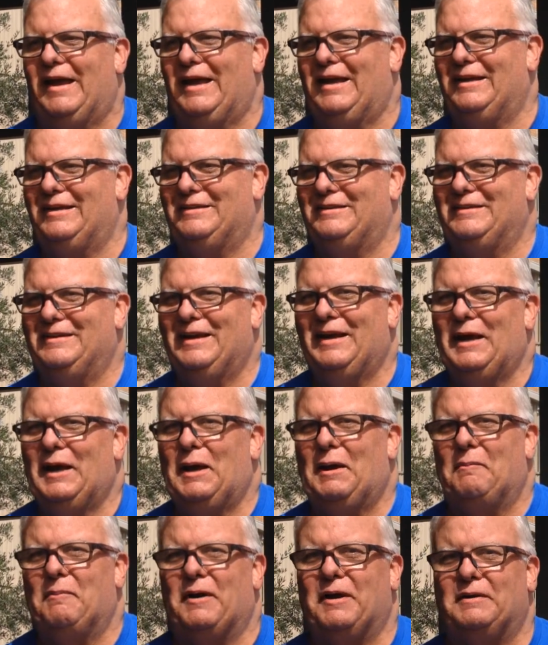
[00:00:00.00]
Yes.
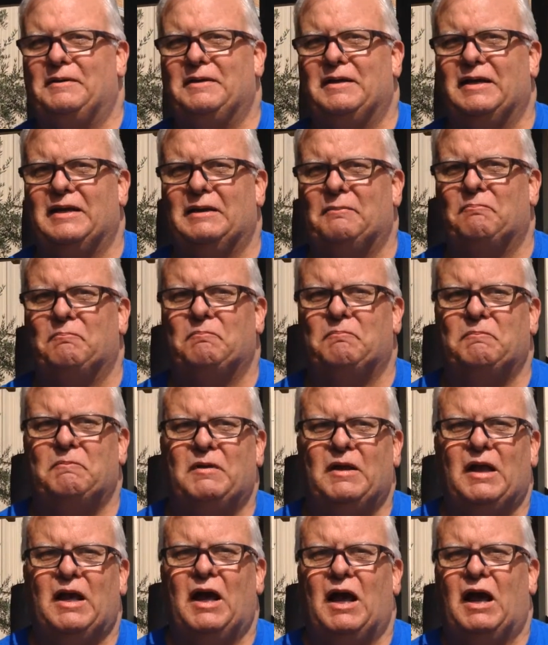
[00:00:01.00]
But I
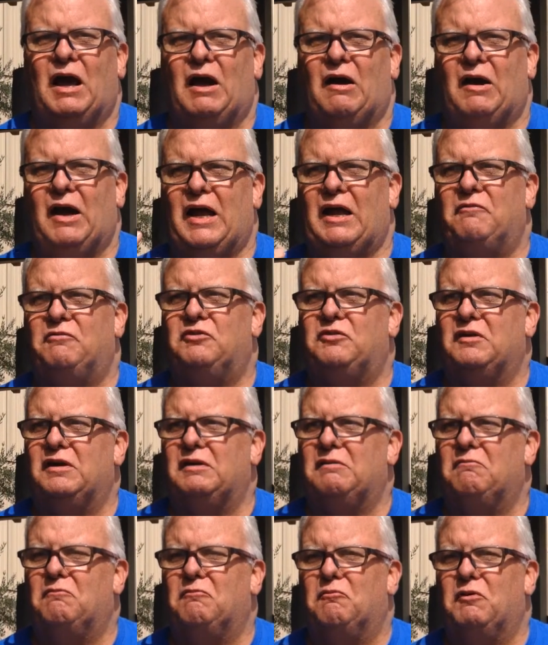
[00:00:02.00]
have
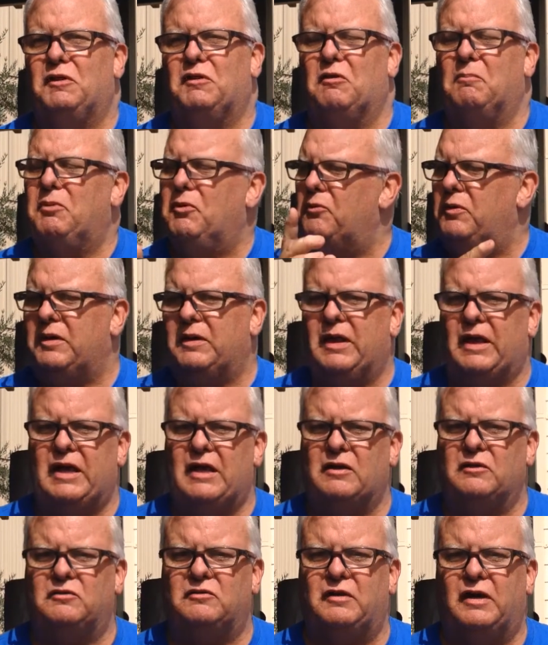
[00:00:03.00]
seen when they're building the
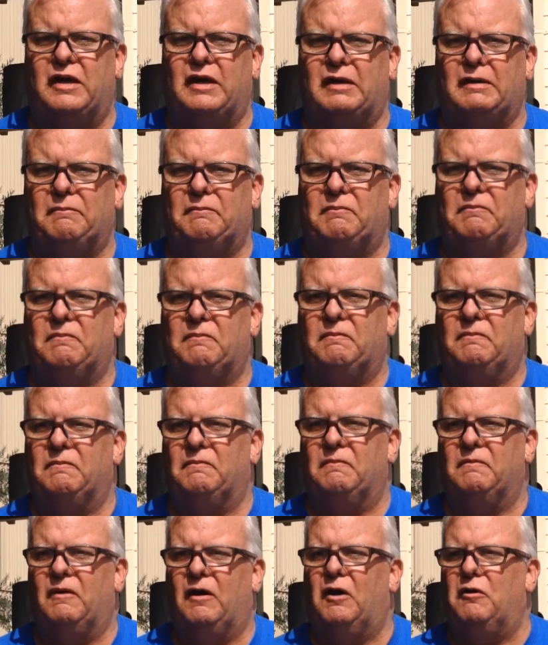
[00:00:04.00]
house say,
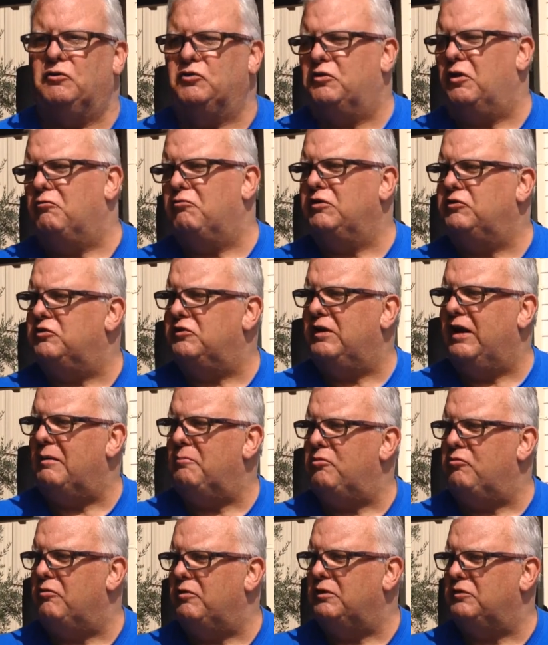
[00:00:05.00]
oh, it's got a registered
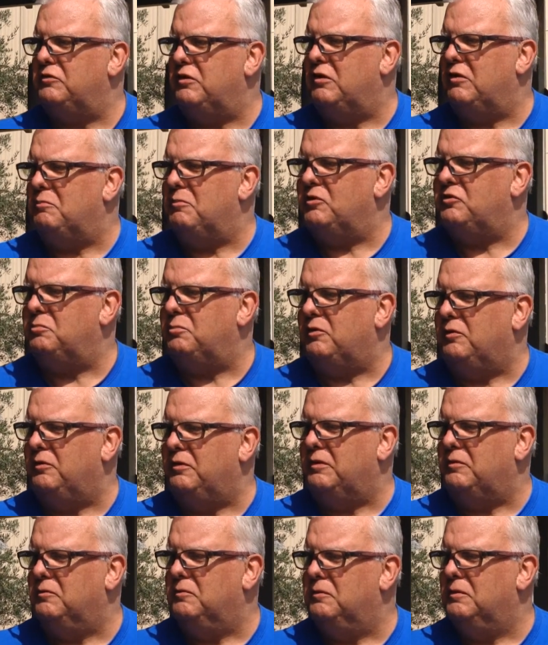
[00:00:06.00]
number on it, so it must be
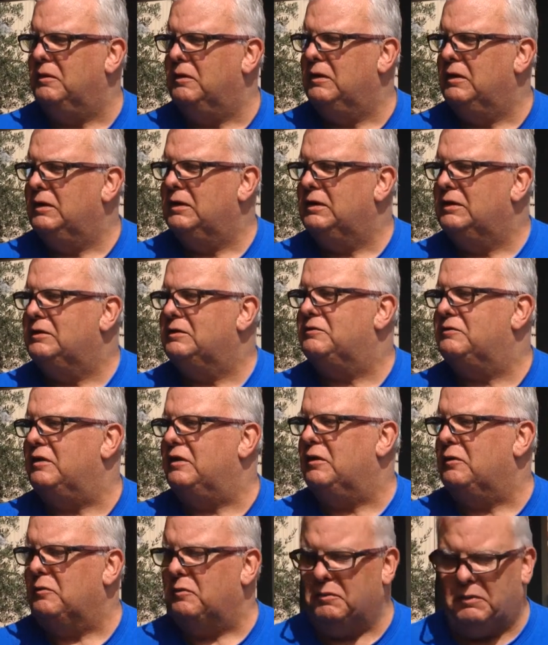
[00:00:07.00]
legal.
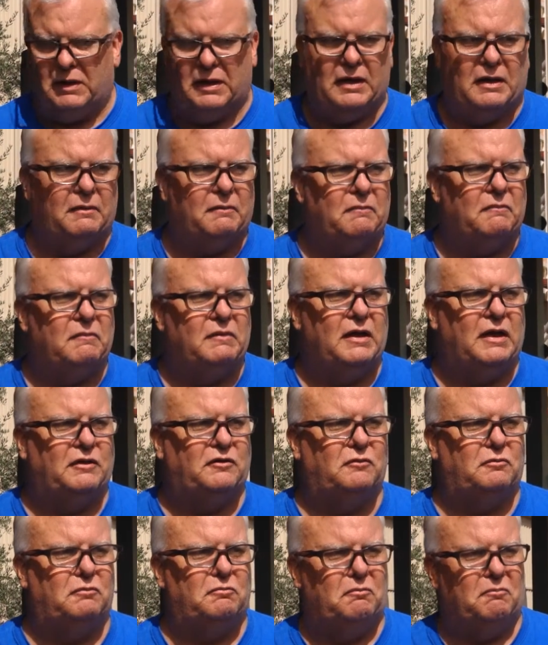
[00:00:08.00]
So, yeah,
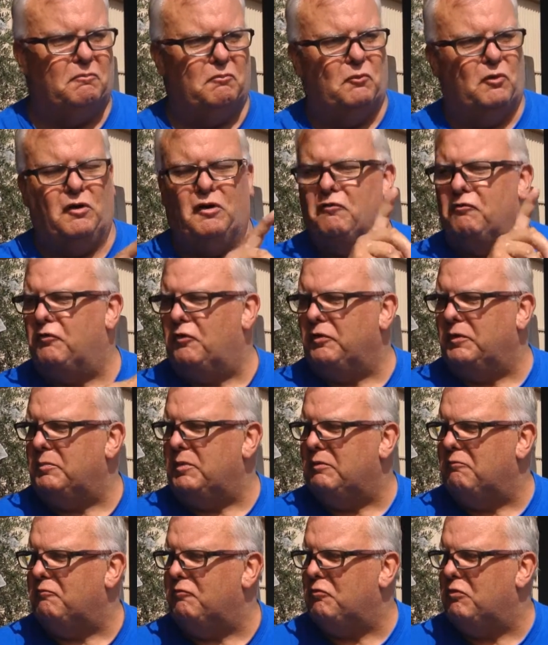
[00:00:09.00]
that's why I've got
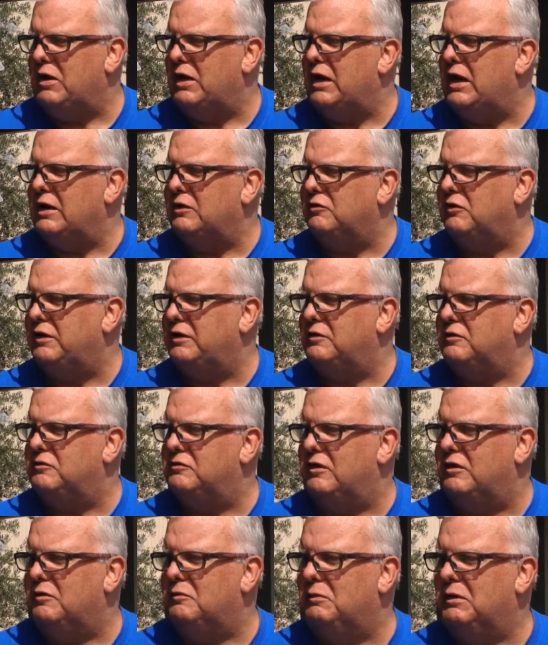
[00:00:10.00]
them in very large
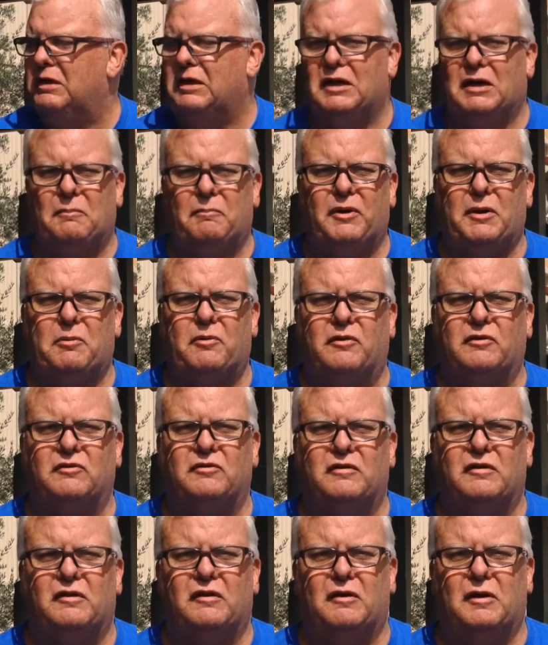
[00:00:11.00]
letters, so people can
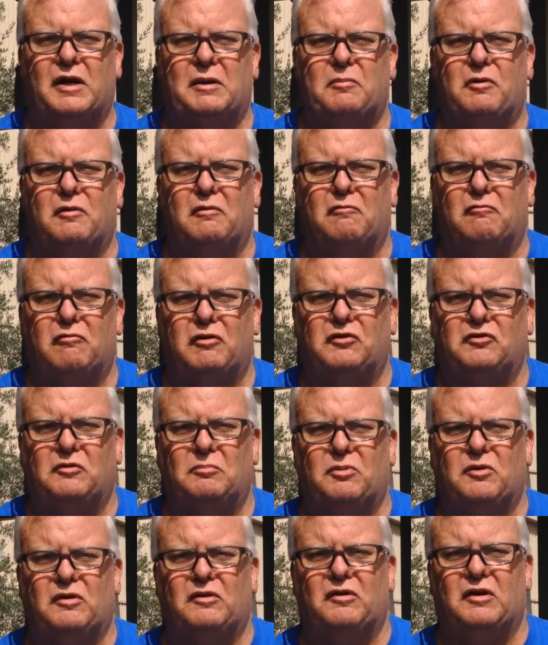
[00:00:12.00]
see I am a
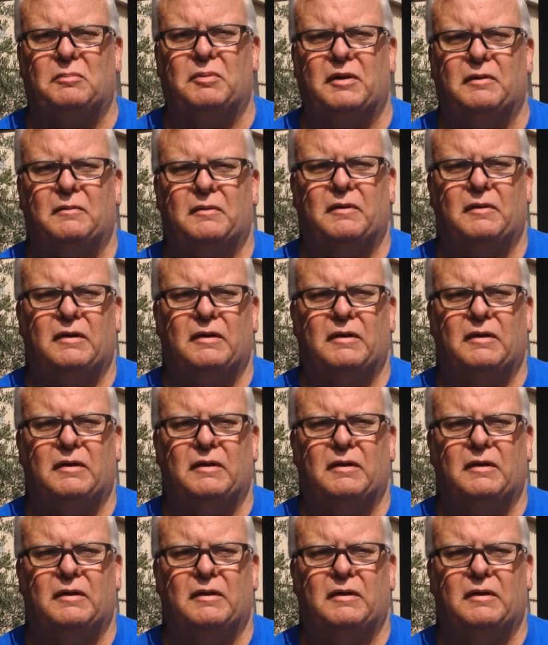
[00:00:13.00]
registered beekeeper.